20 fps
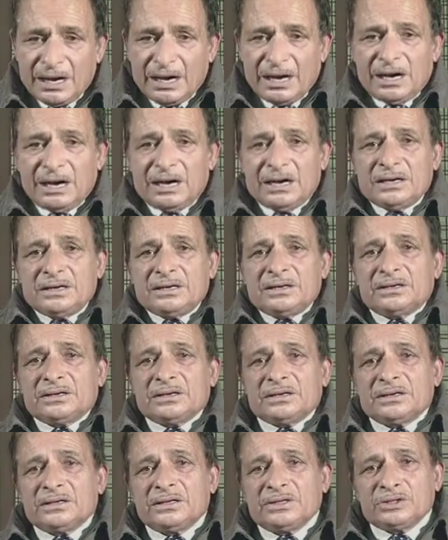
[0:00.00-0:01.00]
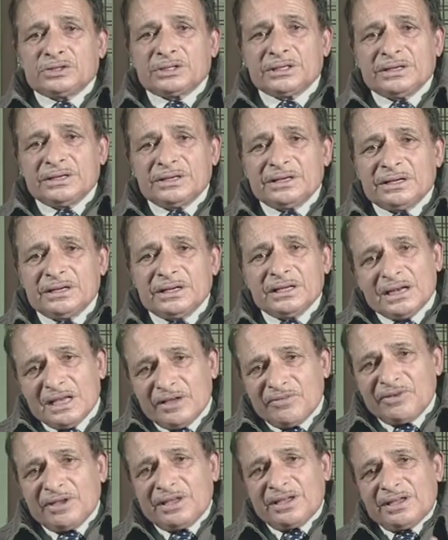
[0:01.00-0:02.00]
And you see, in
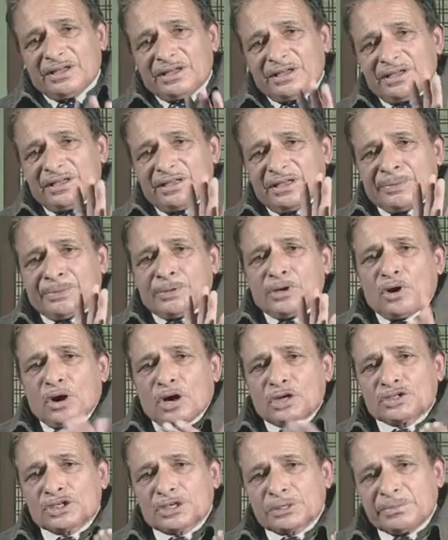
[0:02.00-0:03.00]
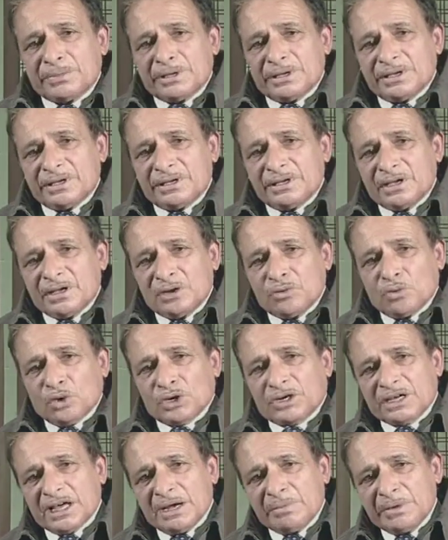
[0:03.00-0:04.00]
a way, if you ask me
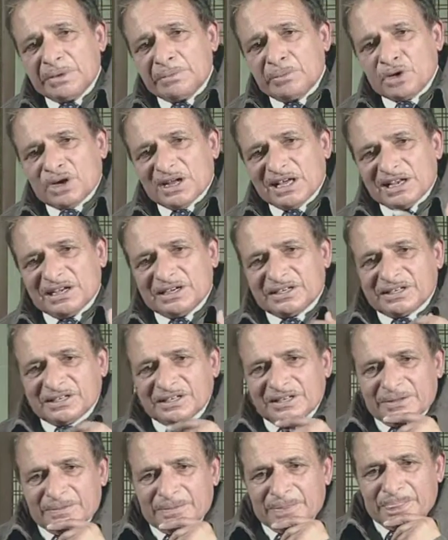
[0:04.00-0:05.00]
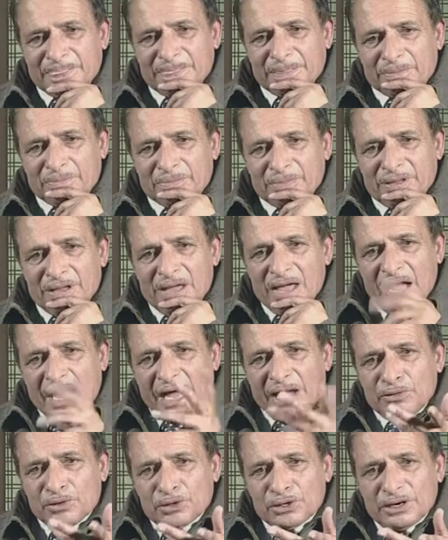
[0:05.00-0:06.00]
what can be morality,
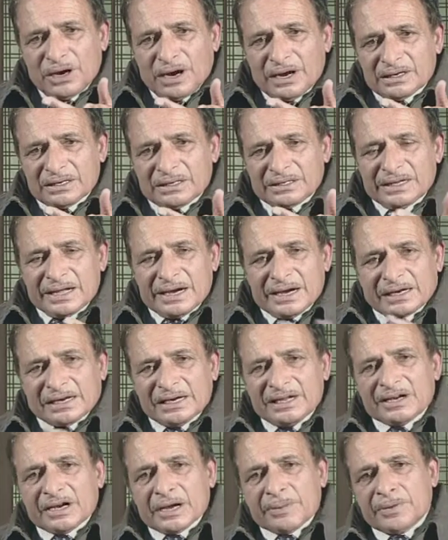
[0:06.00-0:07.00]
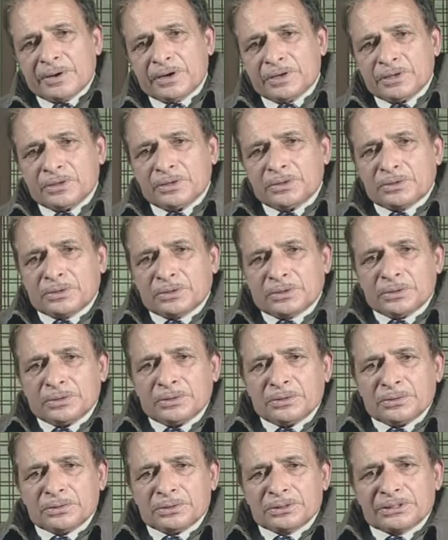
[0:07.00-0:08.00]
I would not directly refer you
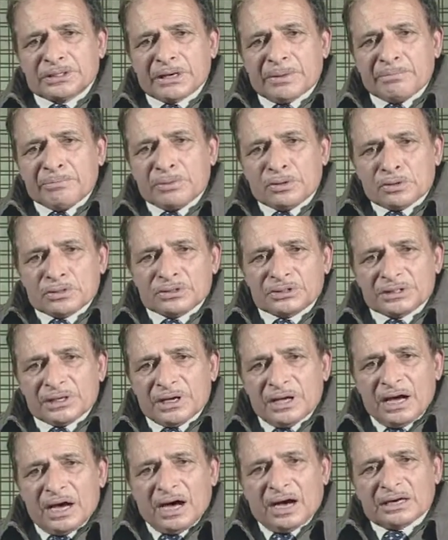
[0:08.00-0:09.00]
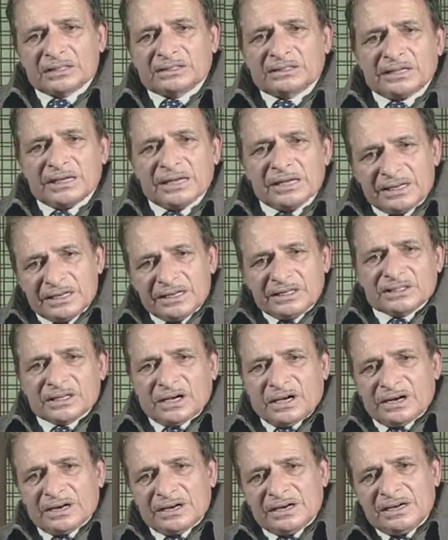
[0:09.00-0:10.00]
to some books or theories
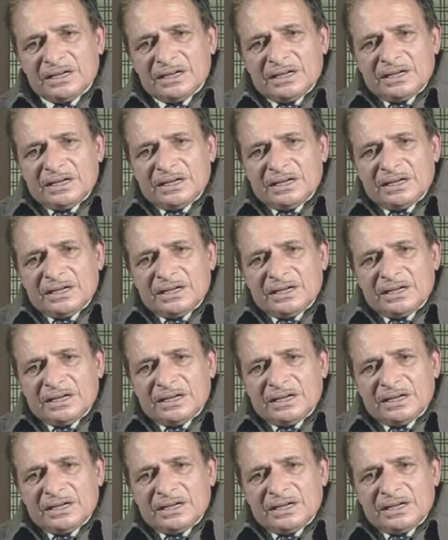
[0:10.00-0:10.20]
on